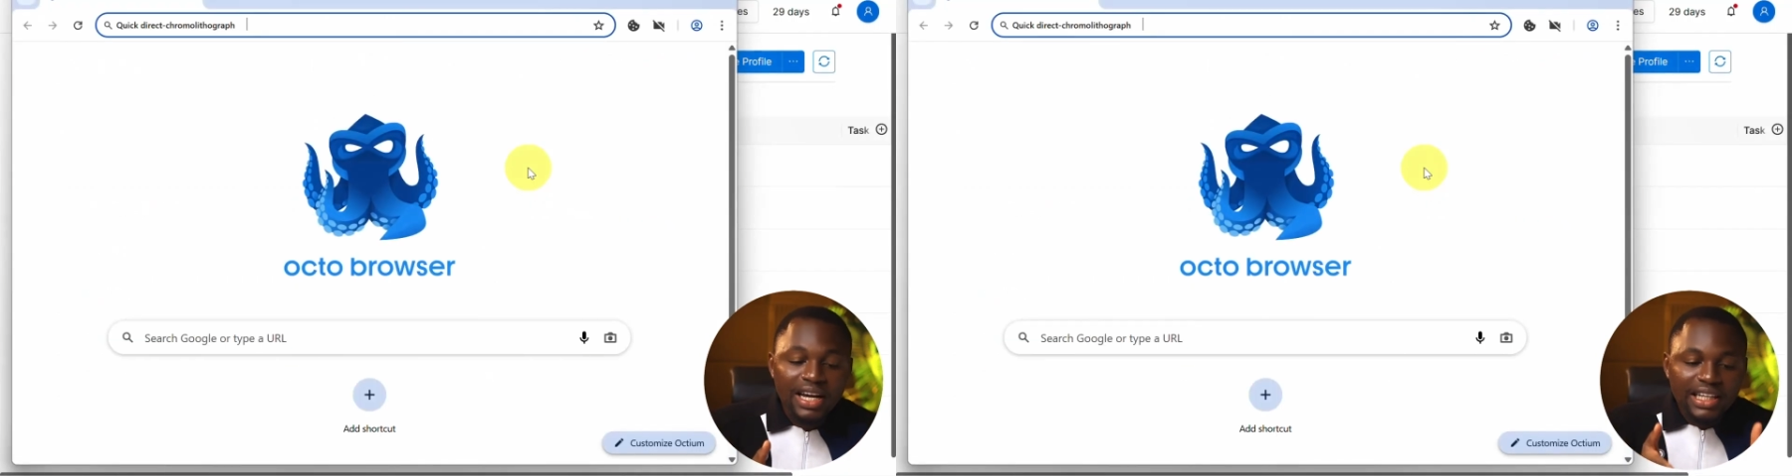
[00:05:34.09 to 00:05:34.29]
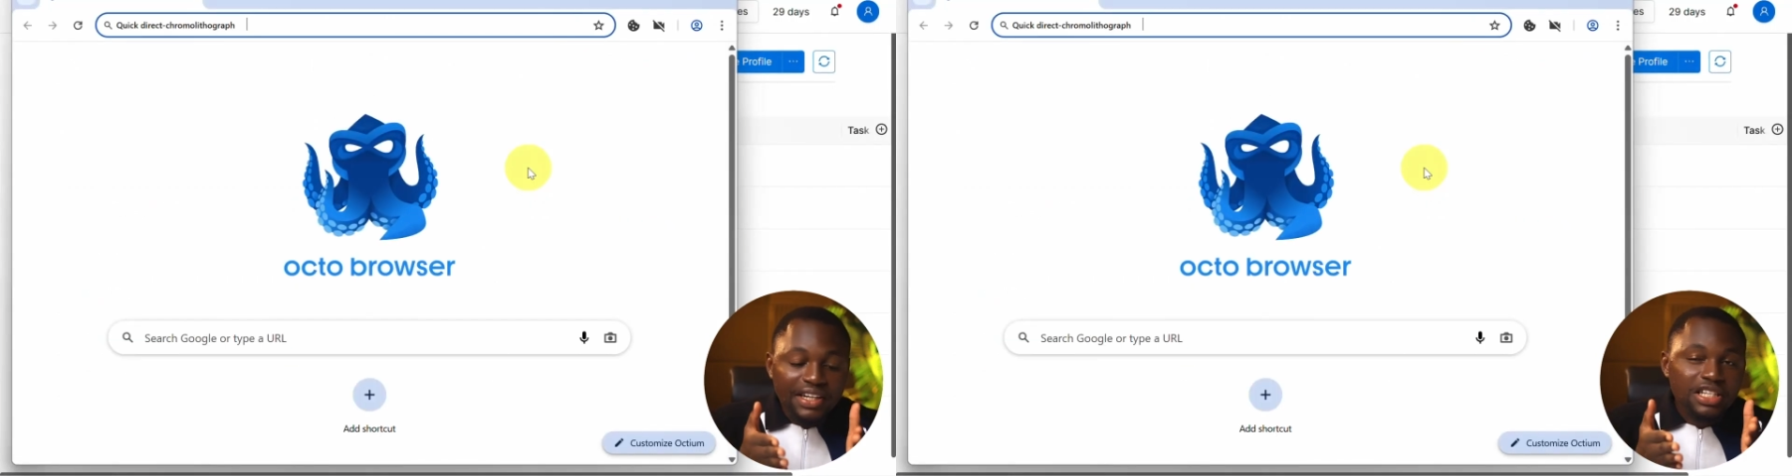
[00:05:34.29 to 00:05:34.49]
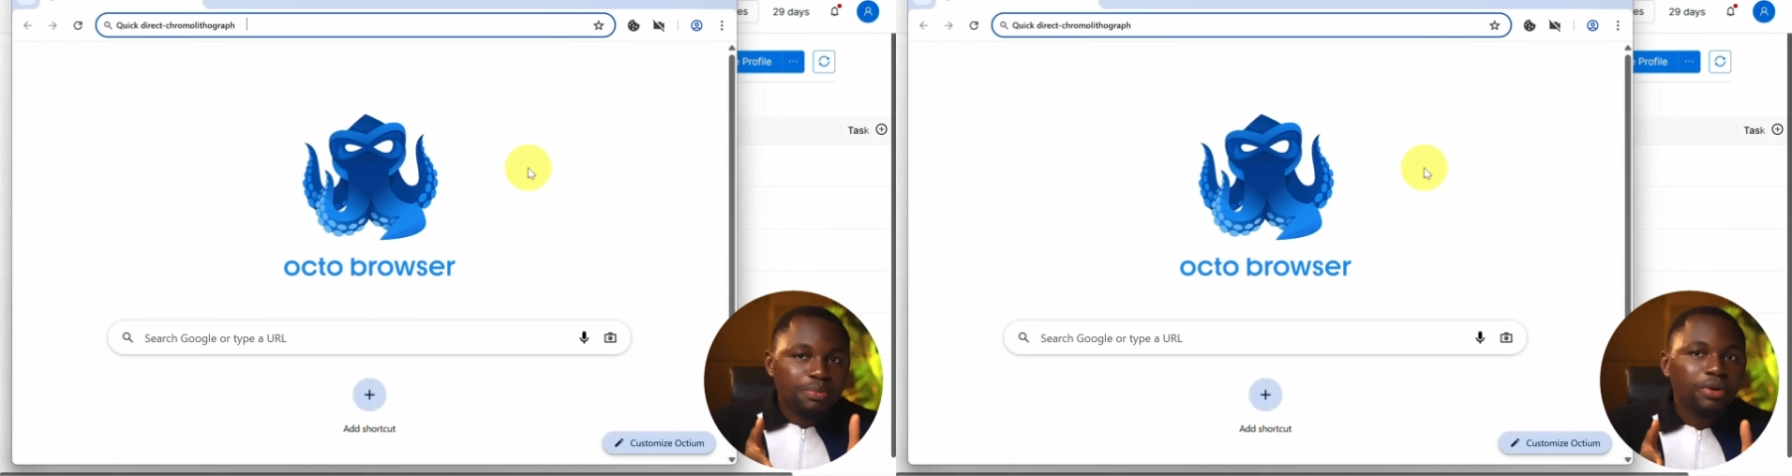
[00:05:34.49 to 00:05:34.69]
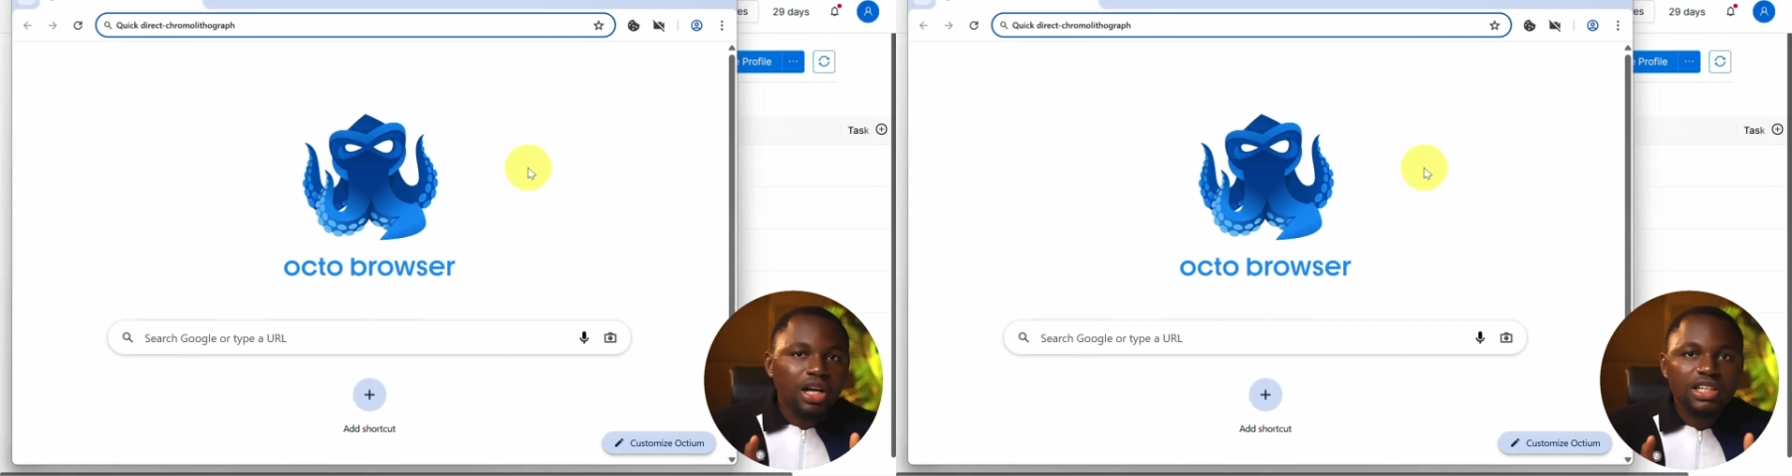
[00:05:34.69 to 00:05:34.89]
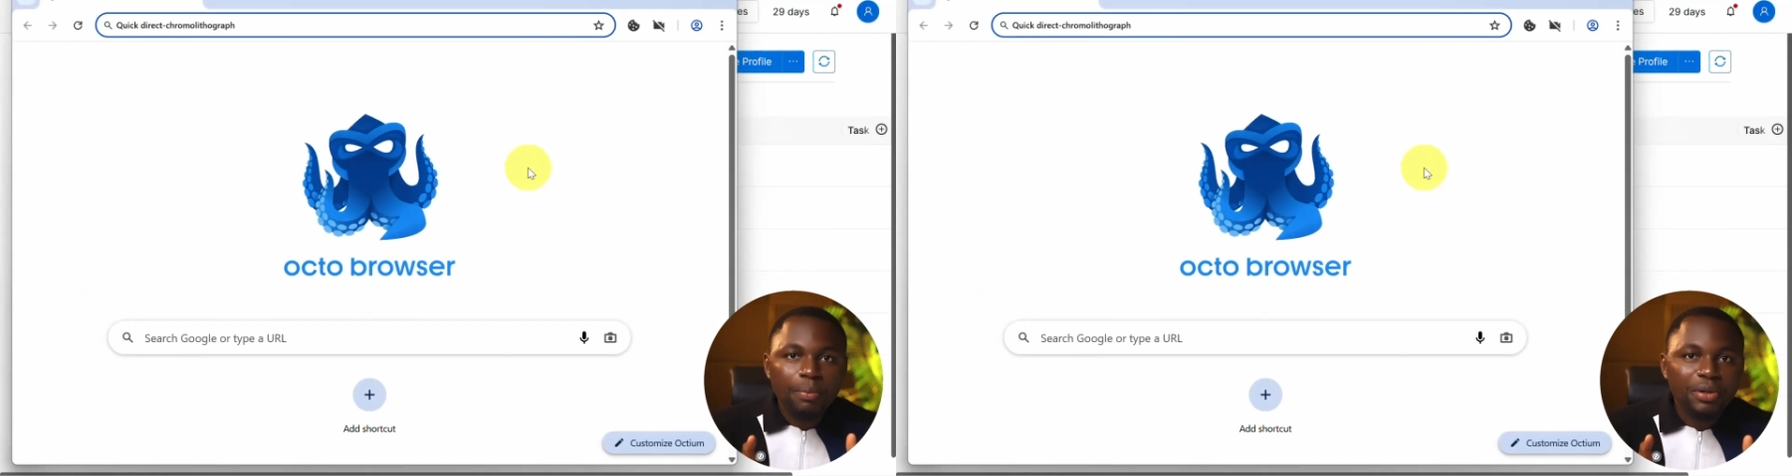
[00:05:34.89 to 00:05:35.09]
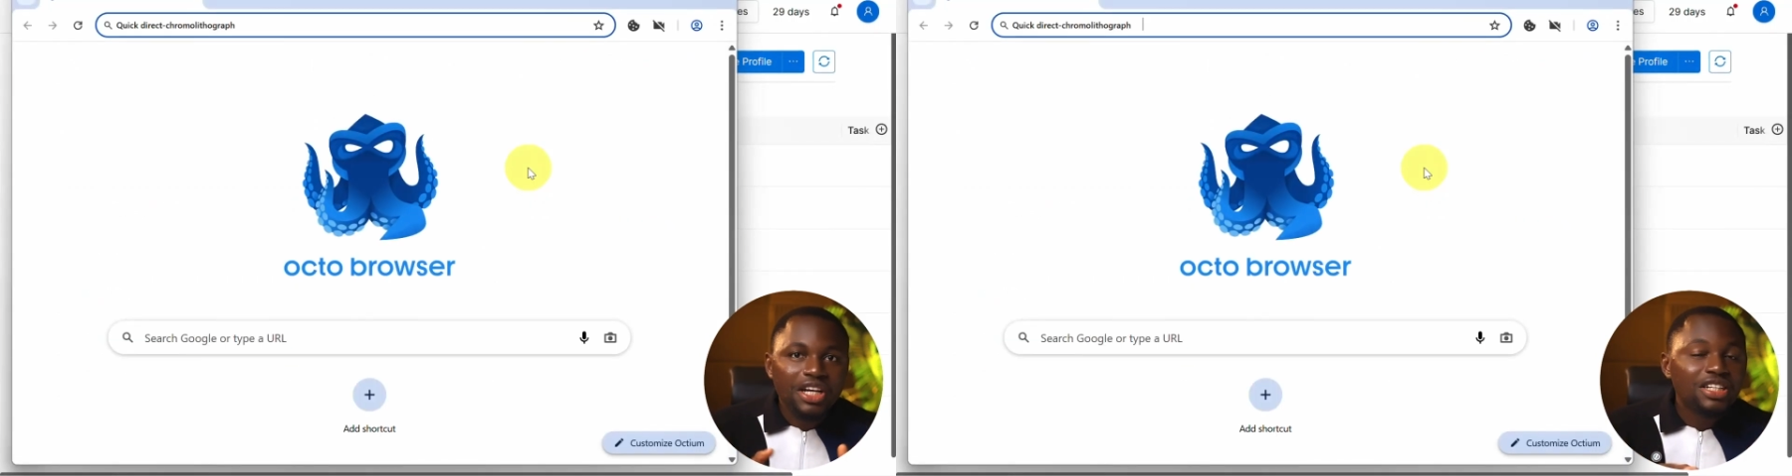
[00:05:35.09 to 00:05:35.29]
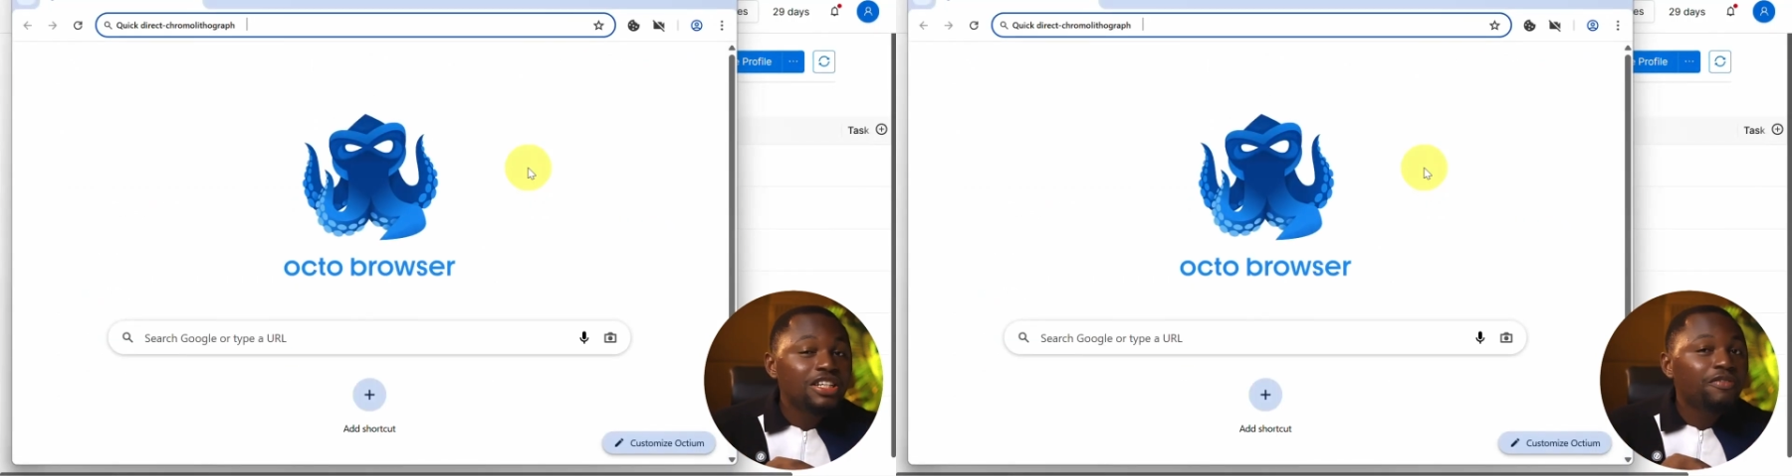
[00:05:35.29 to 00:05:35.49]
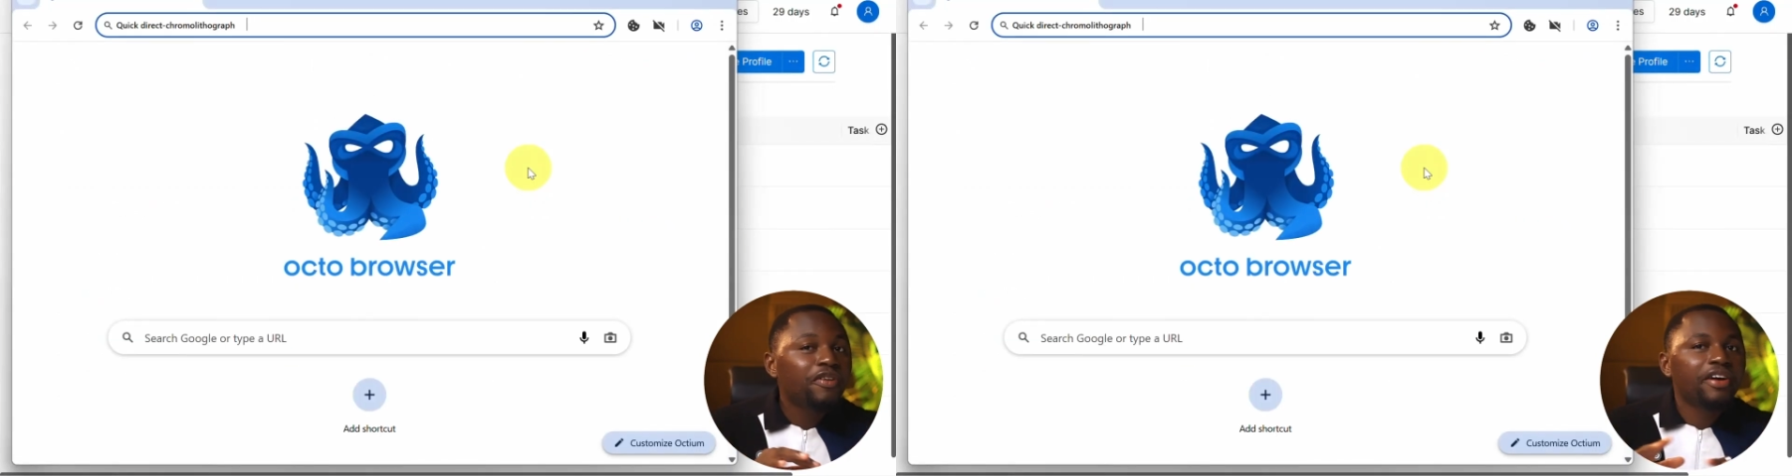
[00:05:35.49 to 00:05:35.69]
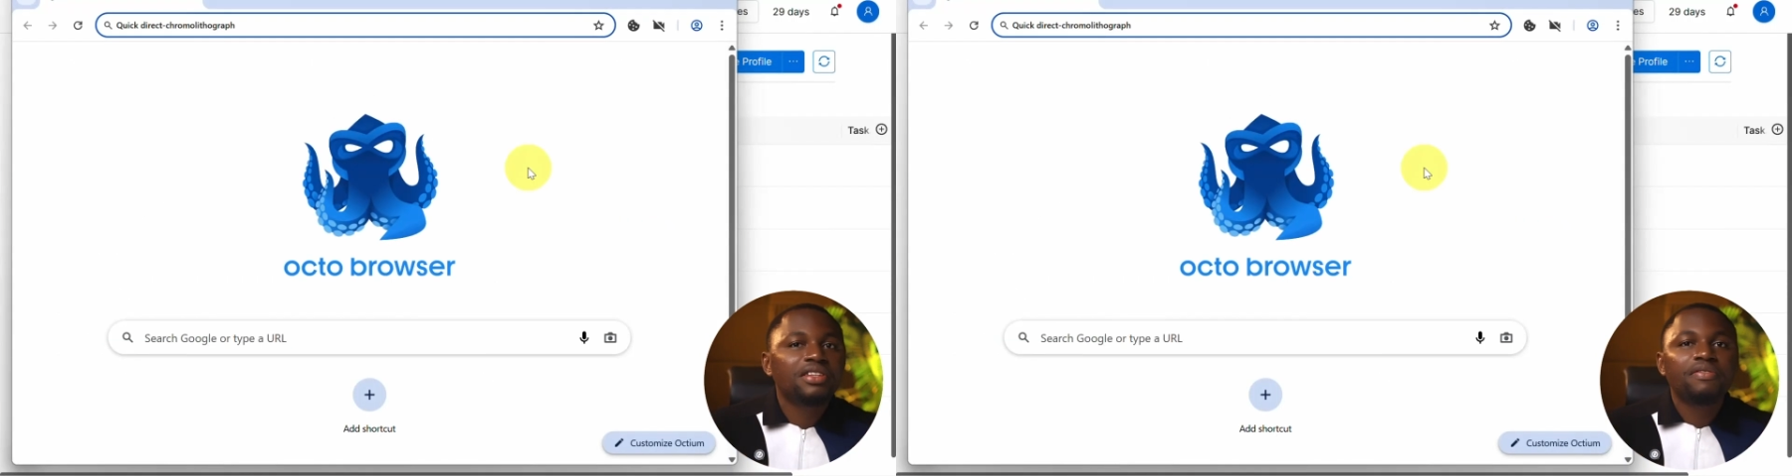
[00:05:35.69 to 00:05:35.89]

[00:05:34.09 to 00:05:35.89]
Now, this browser page is very